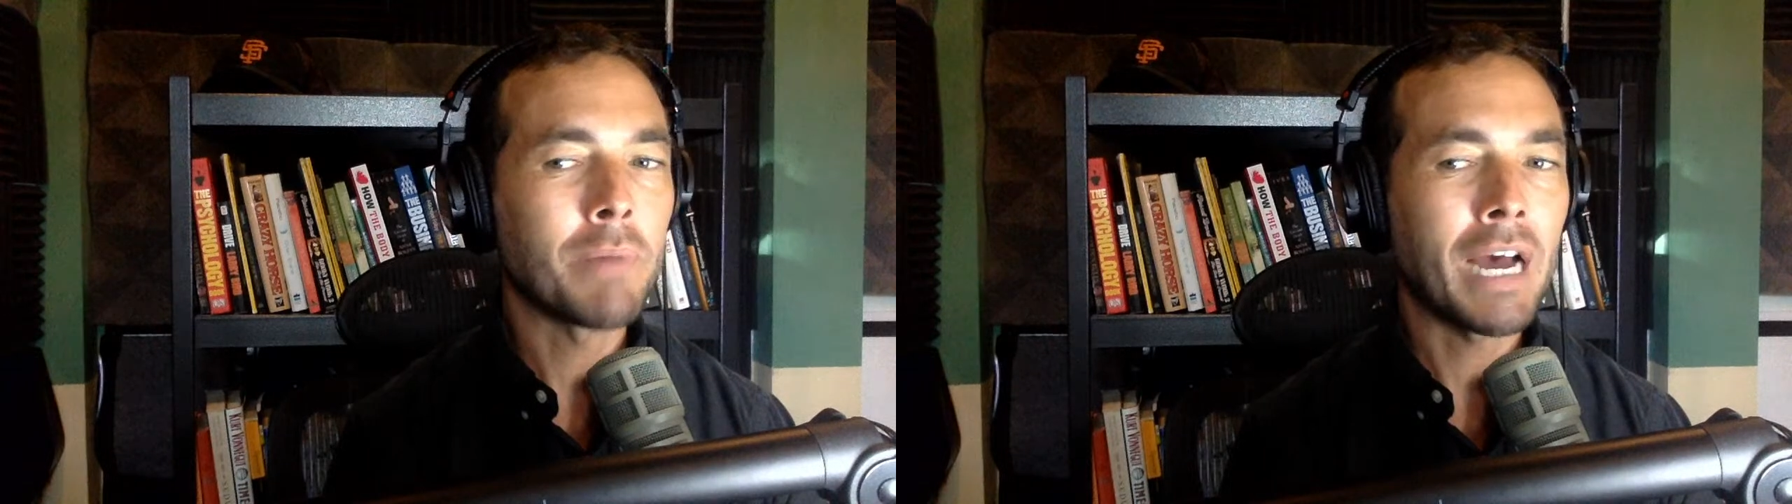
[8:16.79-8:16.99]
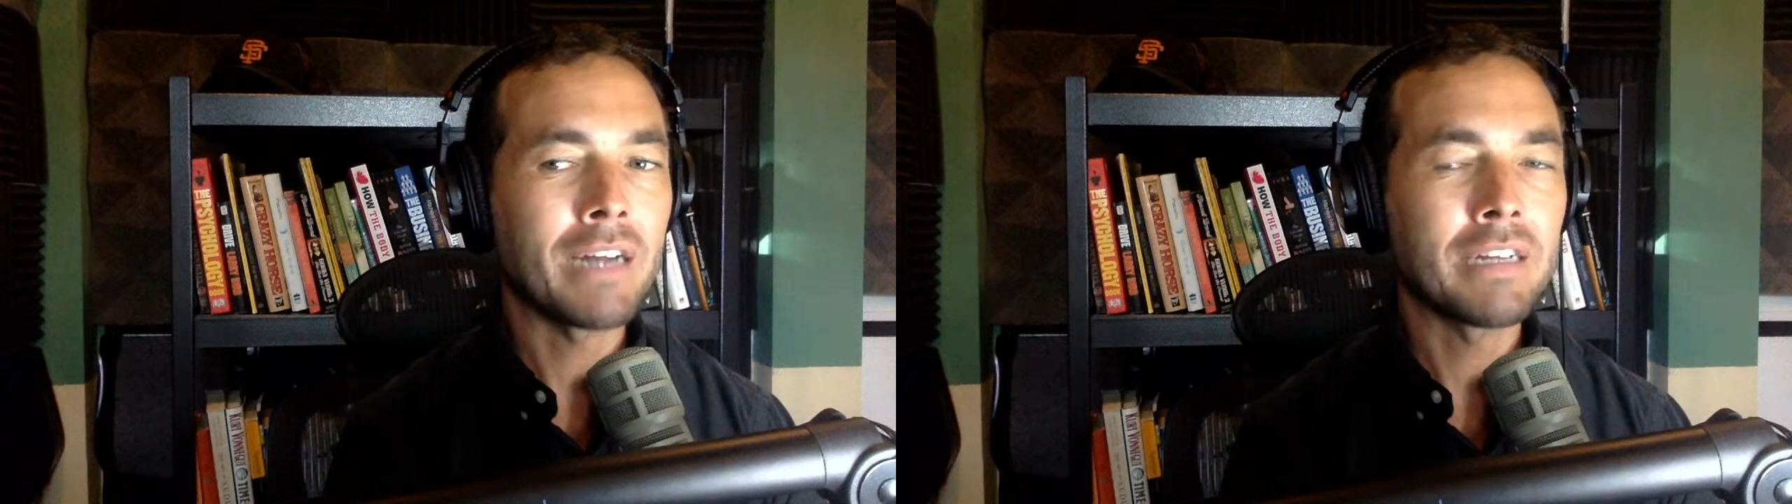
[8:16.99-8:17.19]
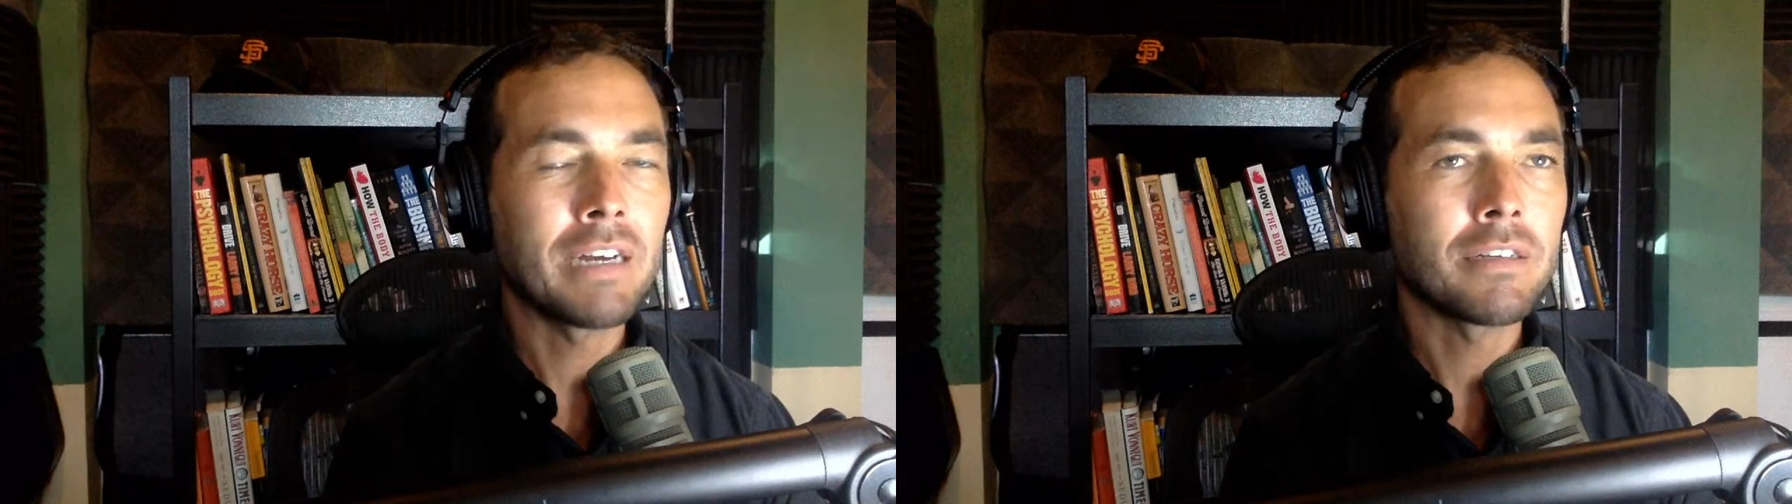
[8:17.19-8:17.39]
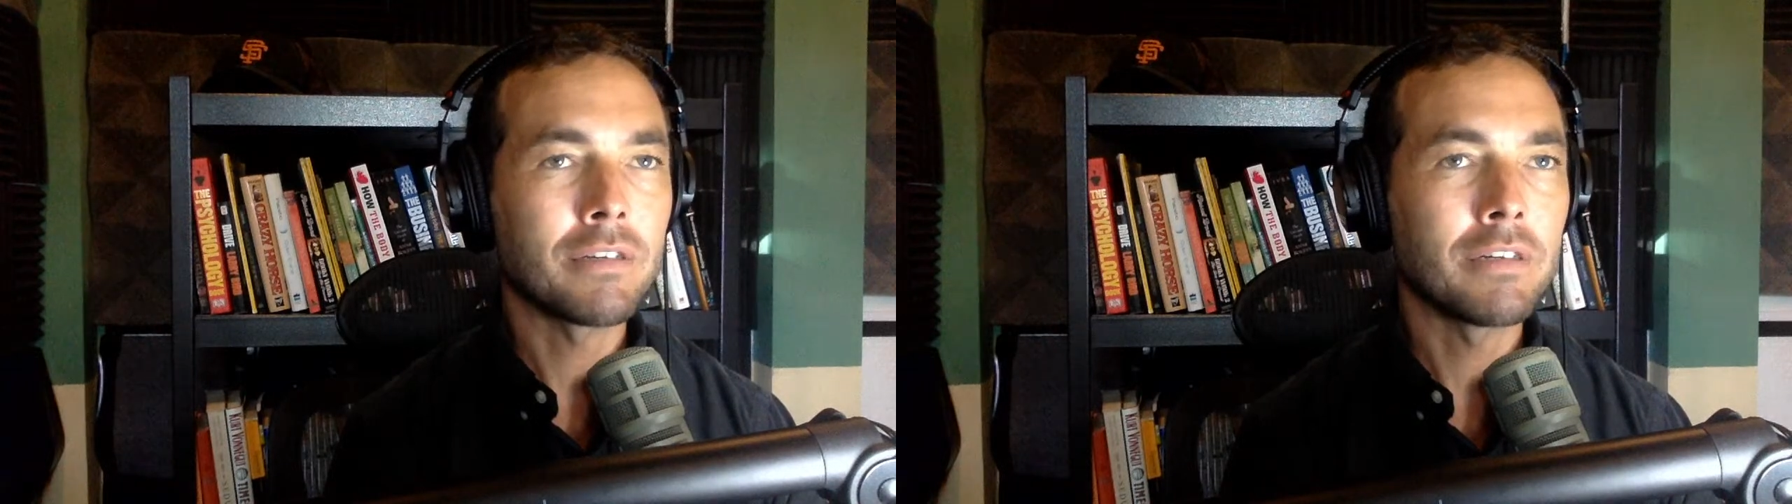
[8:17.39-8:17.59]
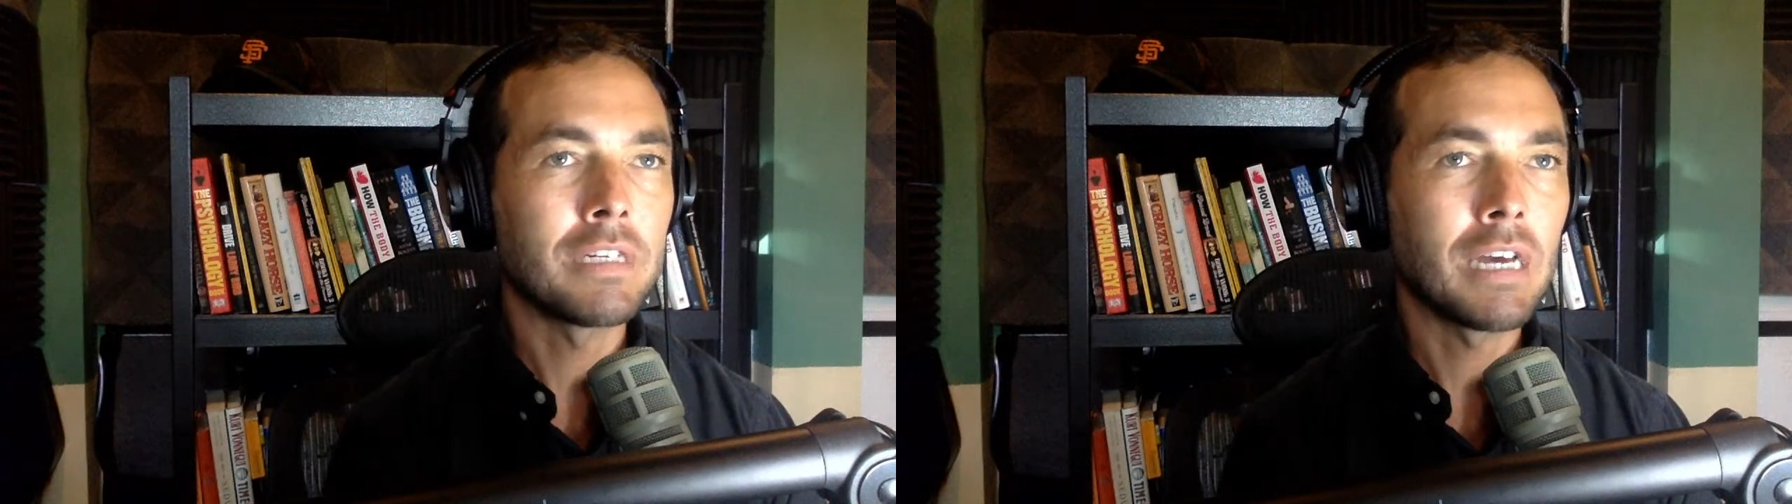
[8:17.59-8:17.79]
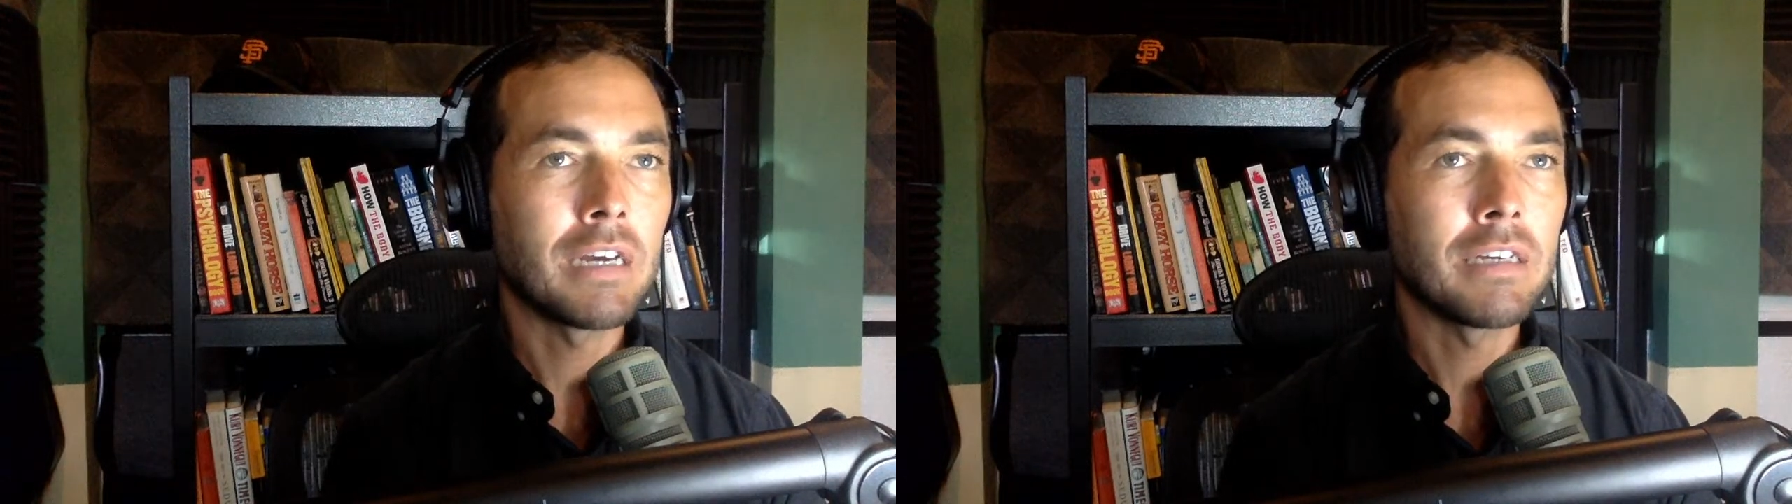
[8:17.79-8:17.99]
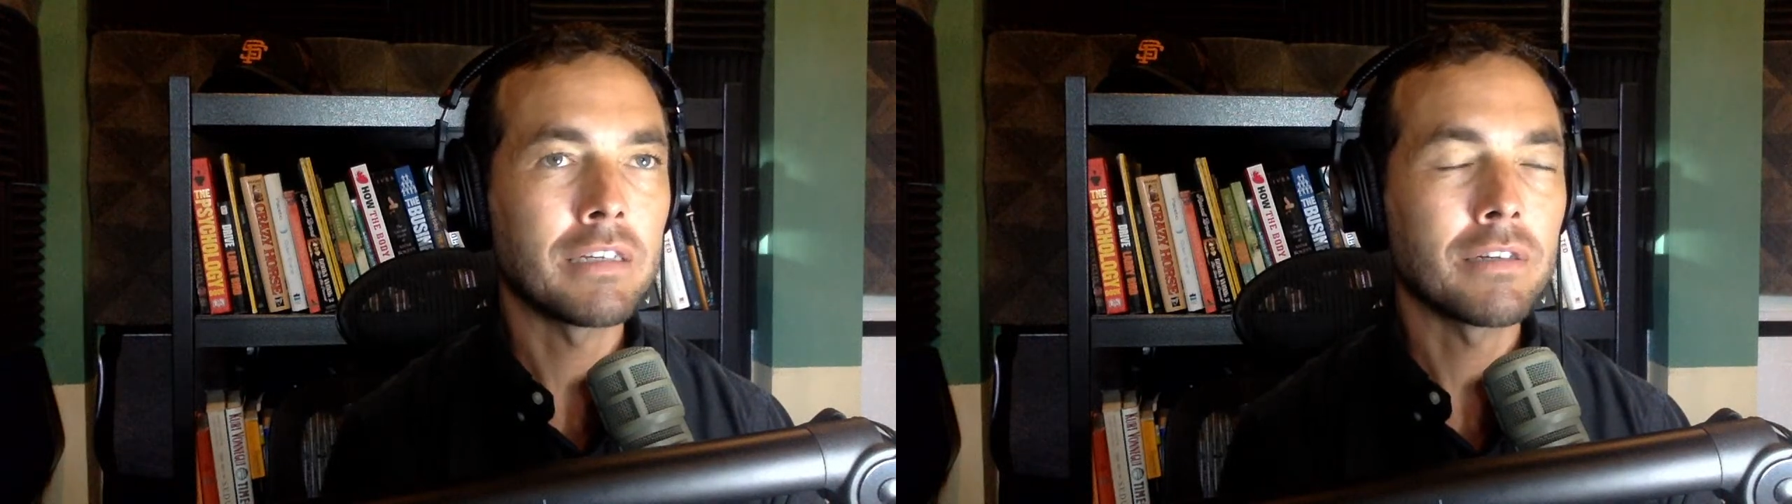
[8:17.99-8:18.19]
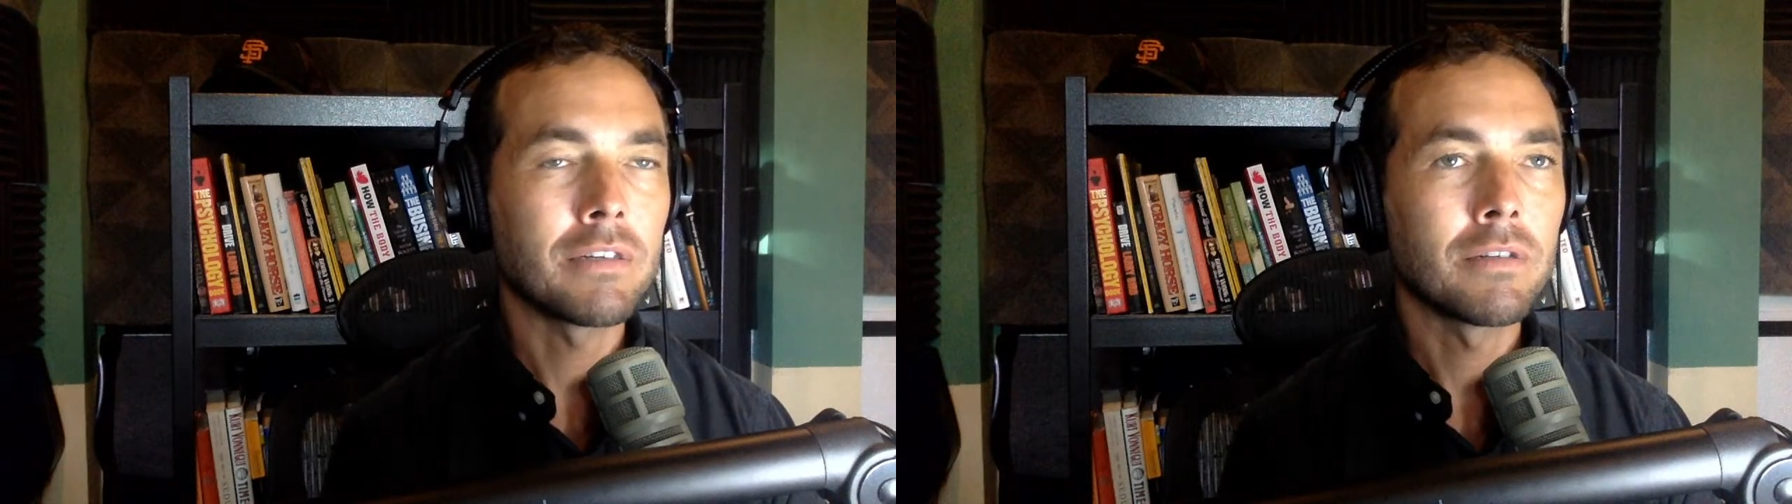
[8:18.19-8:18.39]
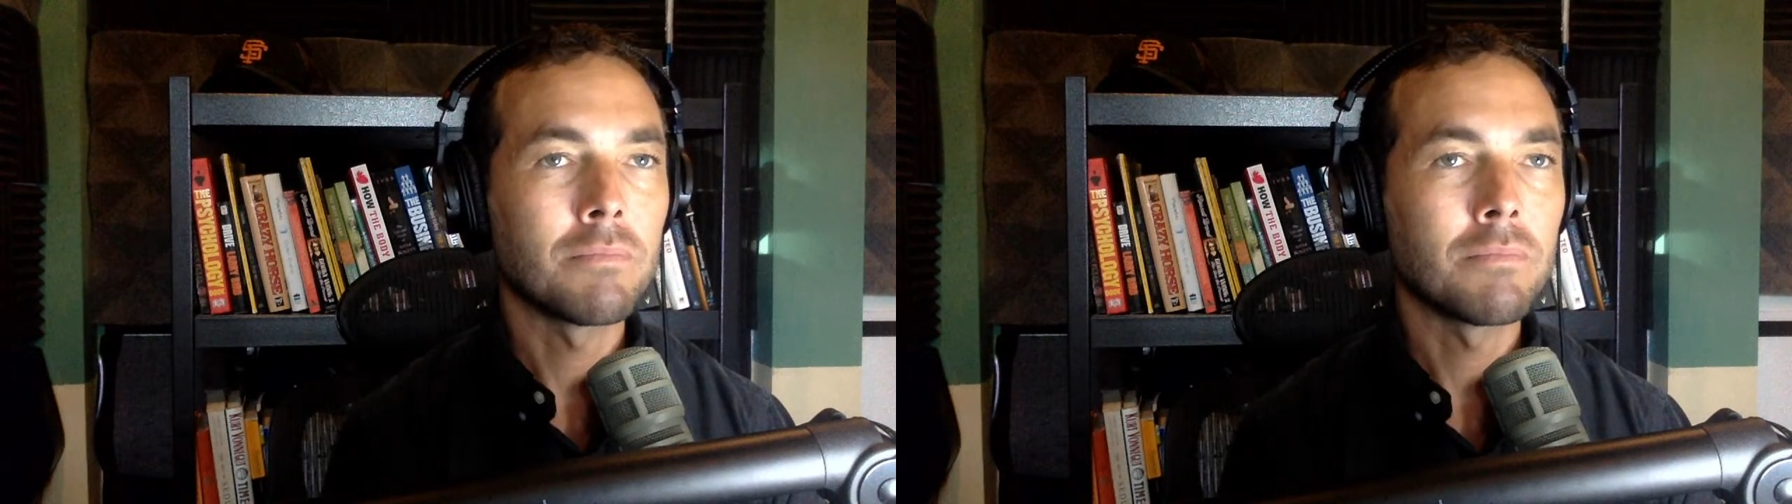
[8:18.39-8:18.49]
bad days, good days,